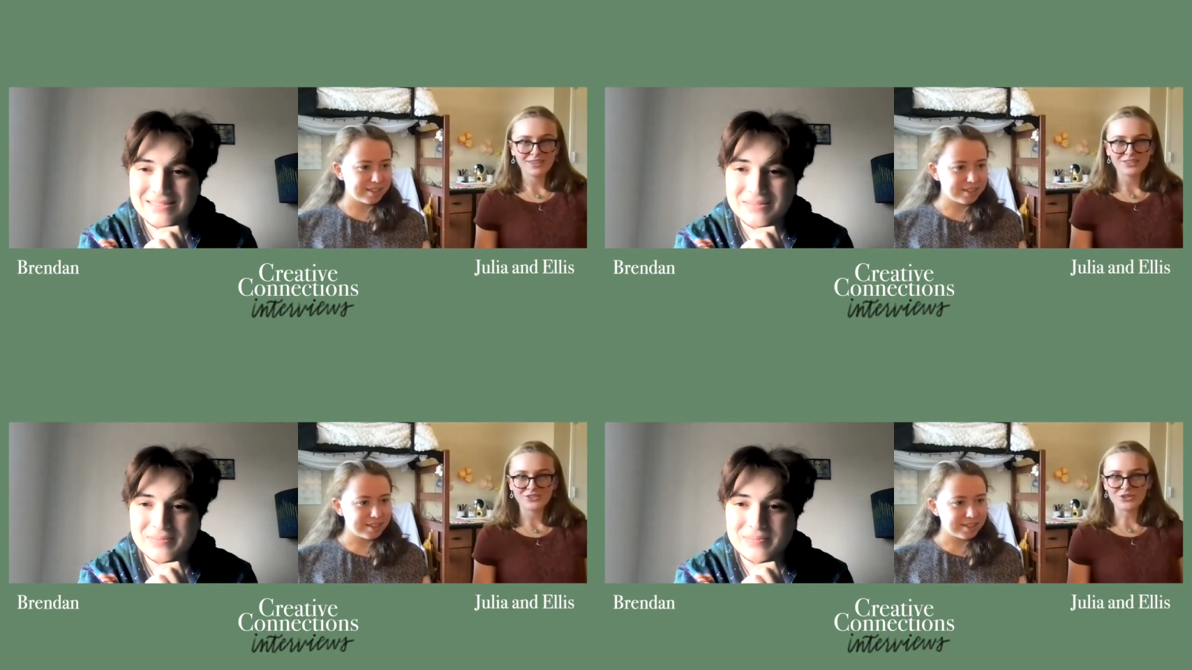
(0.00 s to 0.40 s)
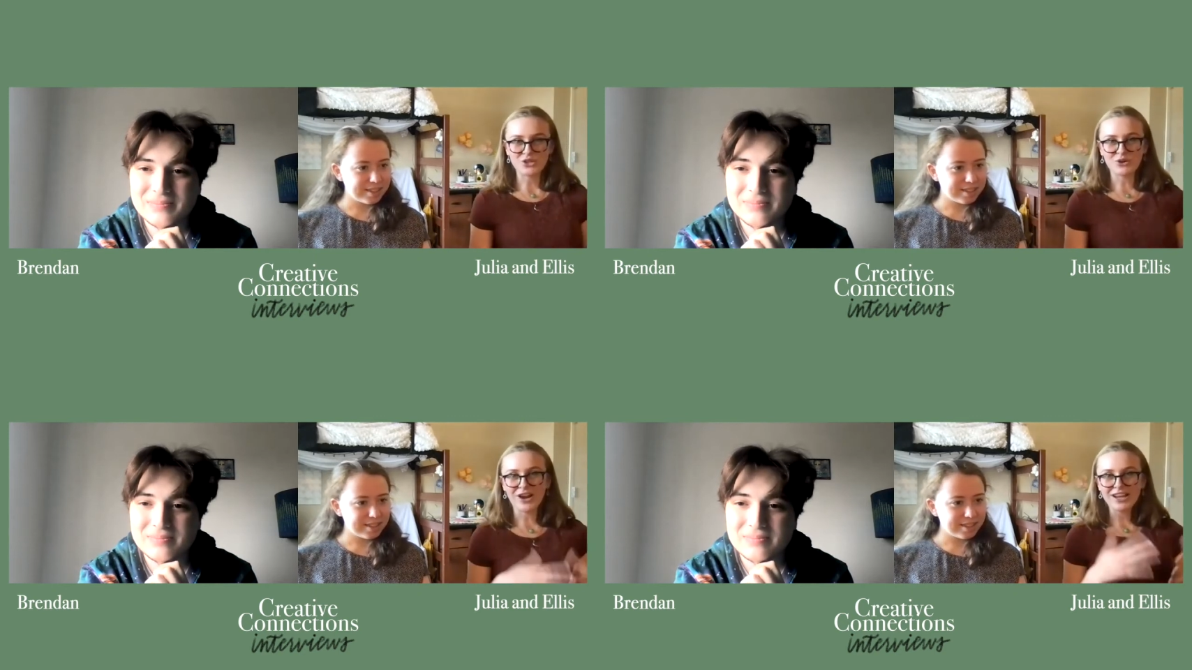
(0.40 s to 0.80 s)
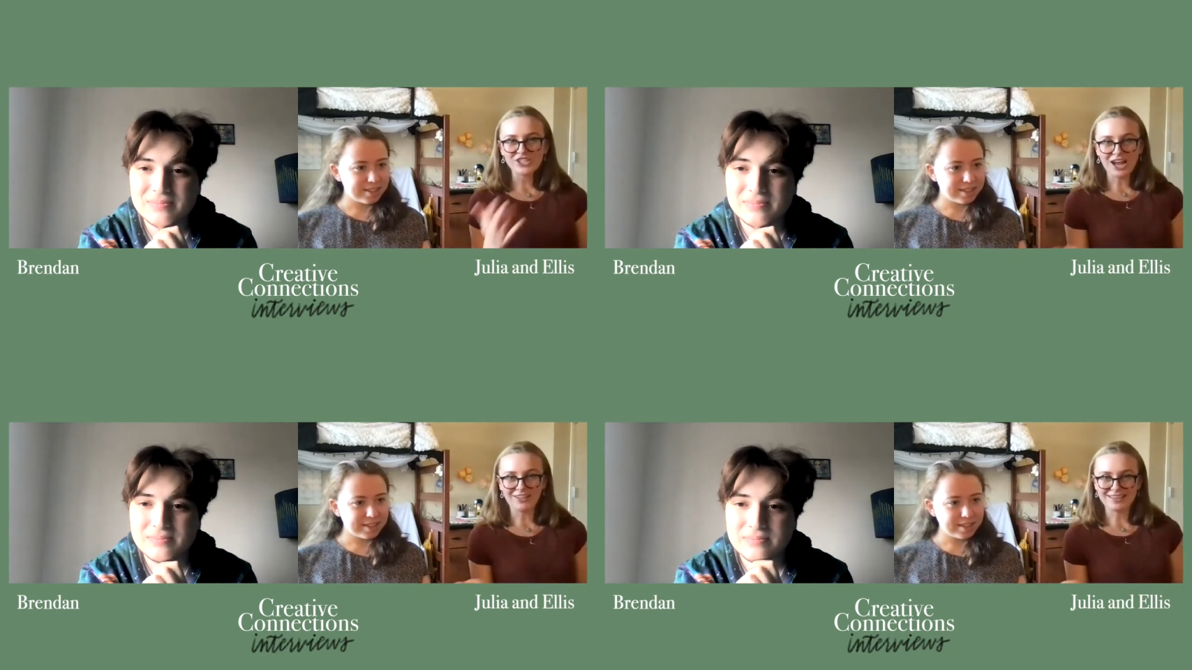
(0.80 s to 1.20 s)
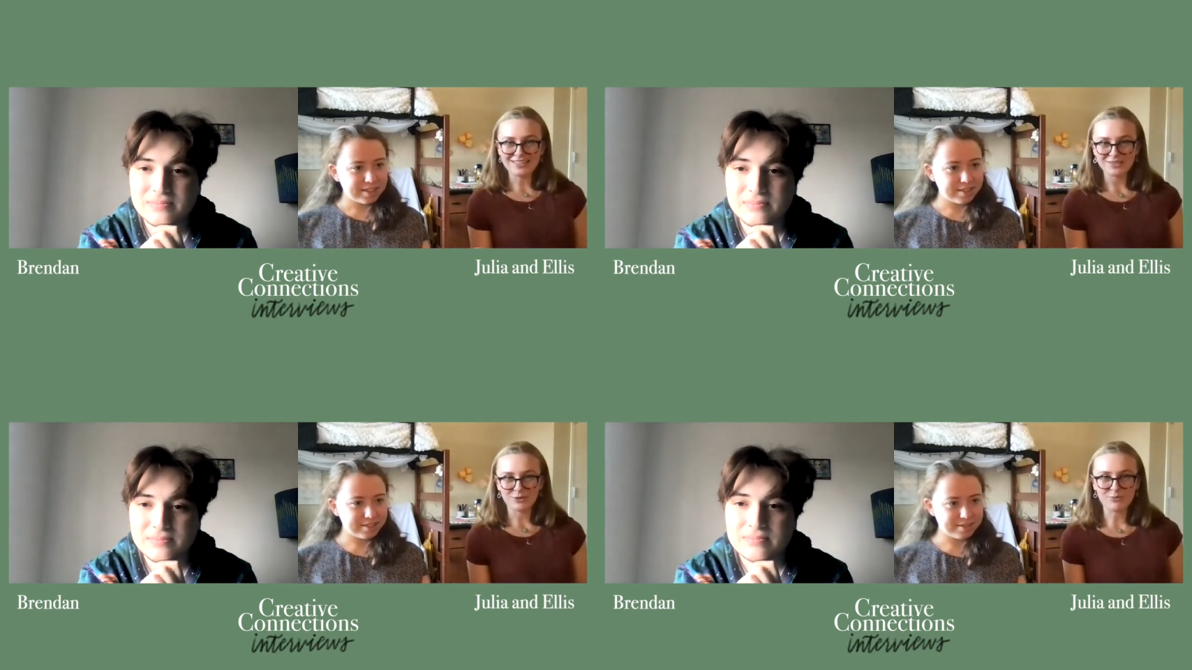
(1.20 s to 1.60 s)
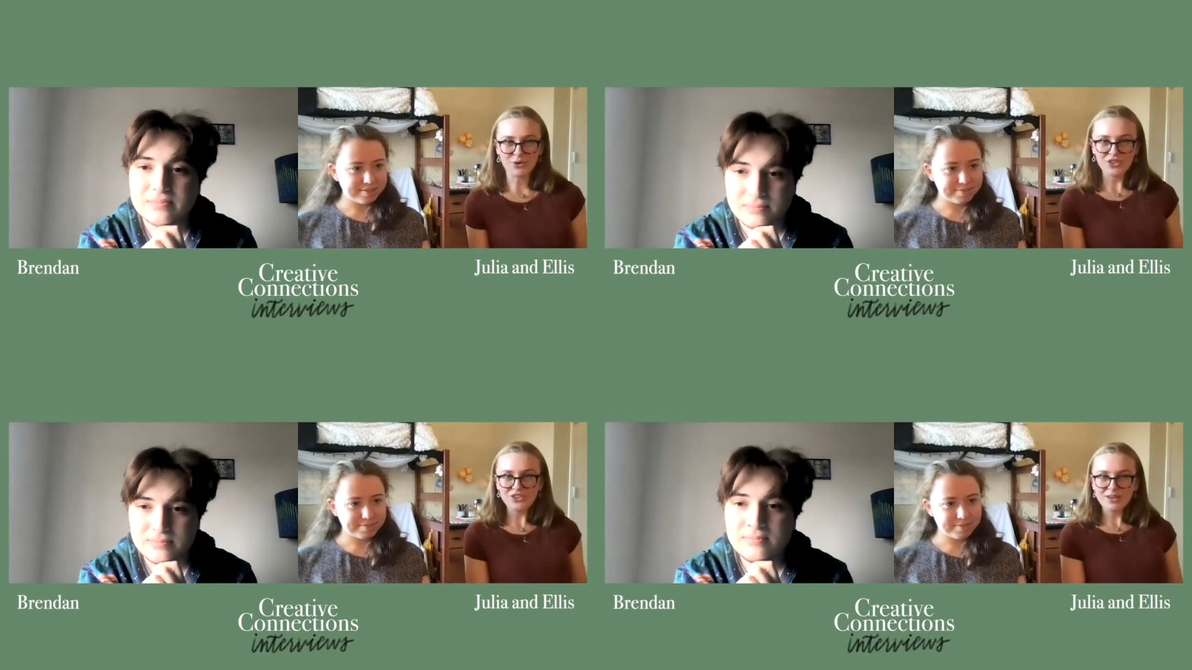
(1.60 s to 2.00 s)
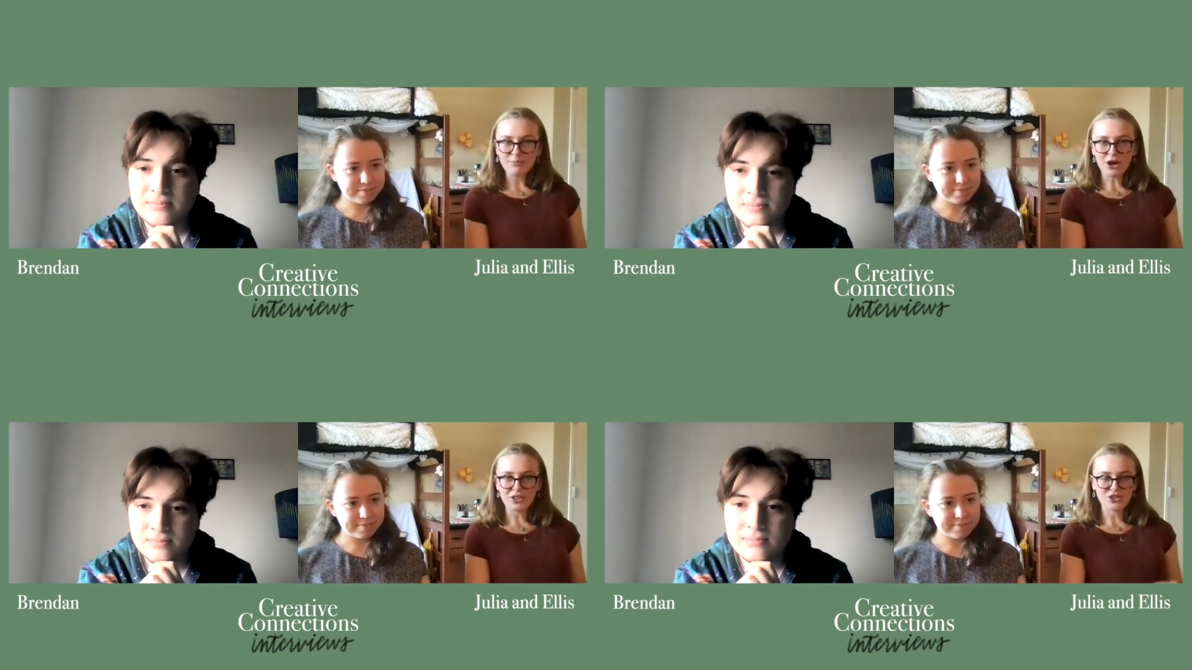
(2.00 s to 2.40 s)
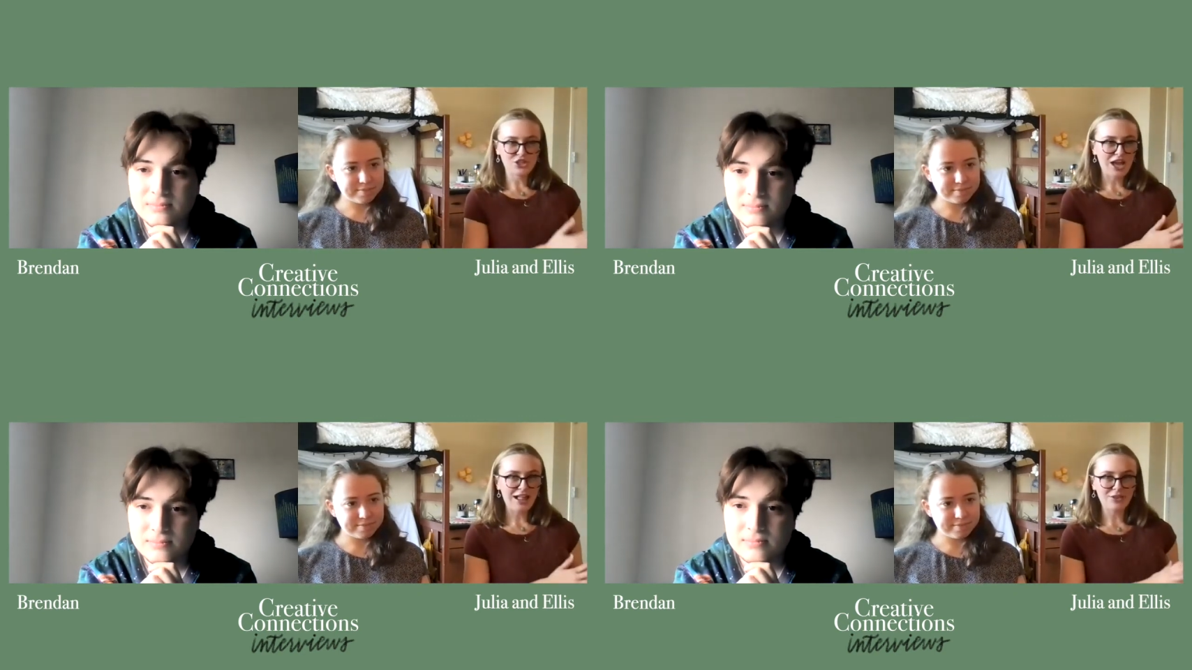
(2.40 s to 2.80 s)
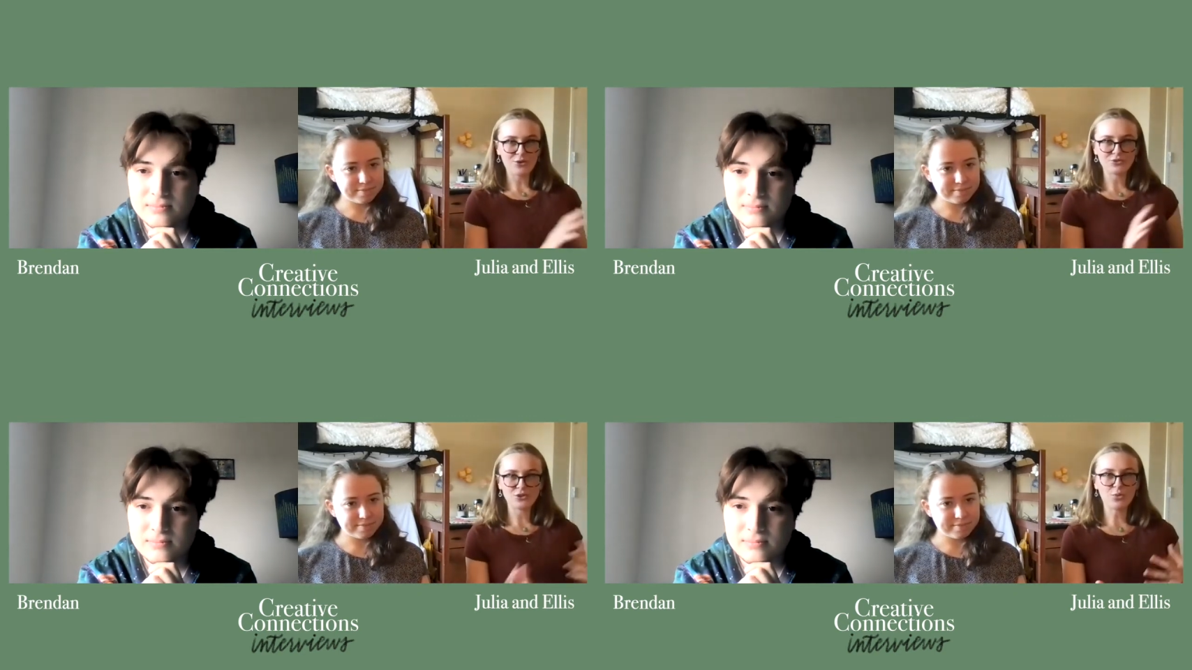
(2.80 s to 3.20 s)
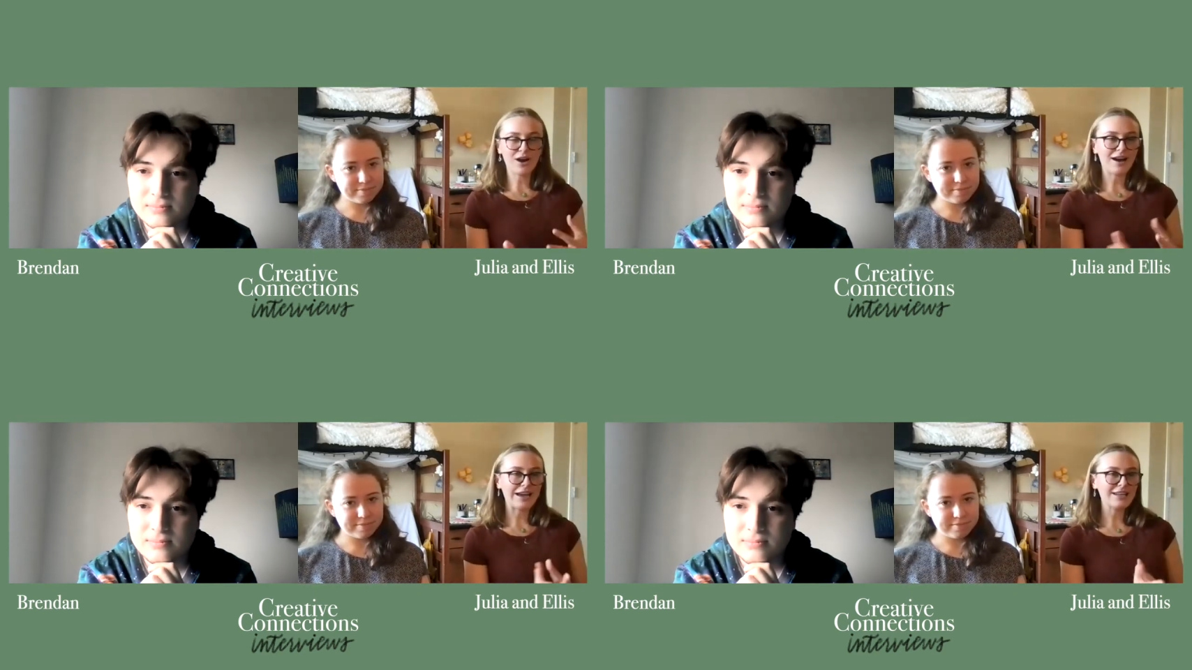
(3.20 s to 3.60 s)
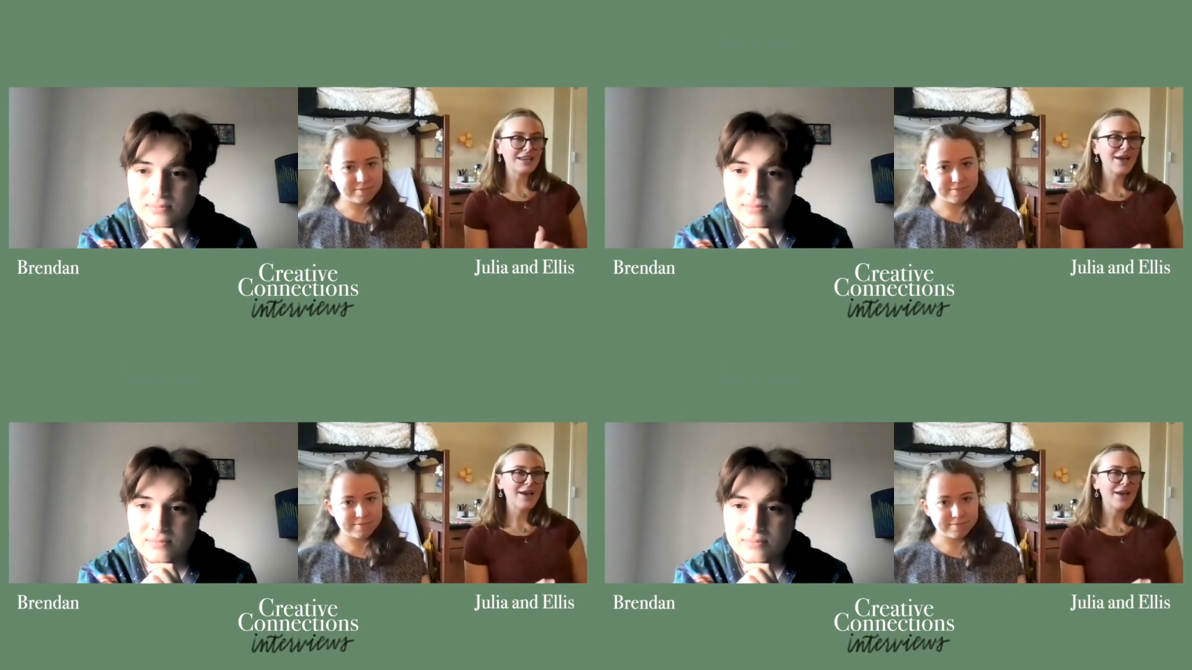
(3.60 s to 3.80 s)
Speaker 1: So you are a cellist with a part of the cello squad.